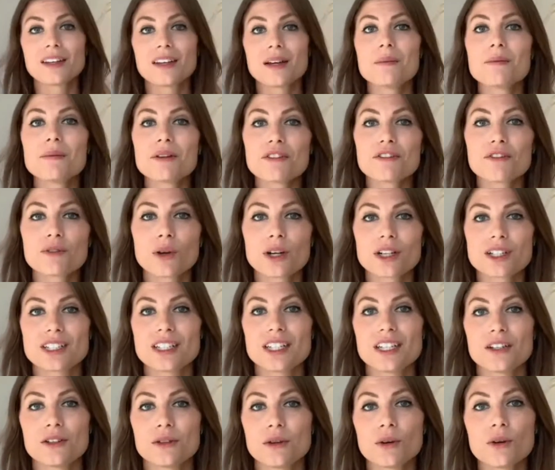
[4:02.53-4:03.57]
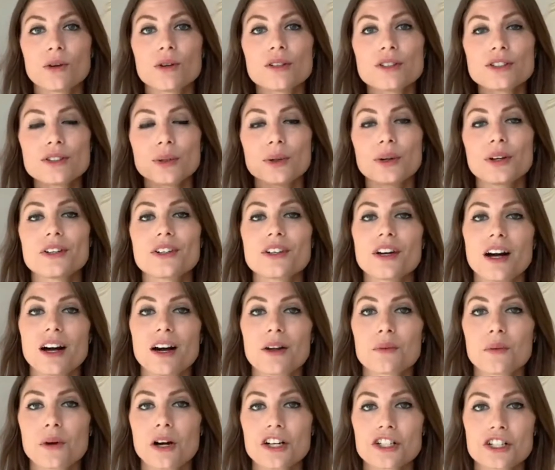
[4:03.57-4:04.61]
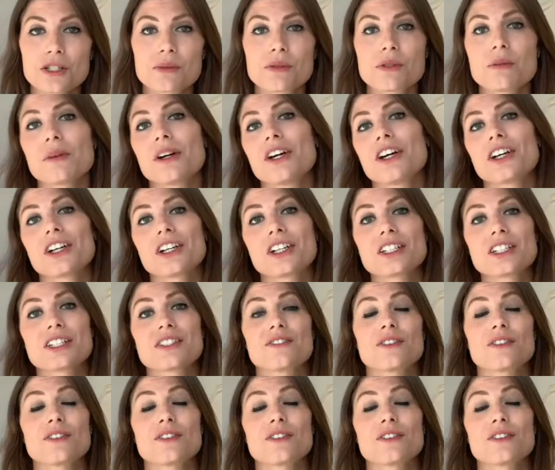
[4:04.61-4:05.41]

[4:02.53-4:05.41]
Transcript: Number fourteen, old or non-washable markers.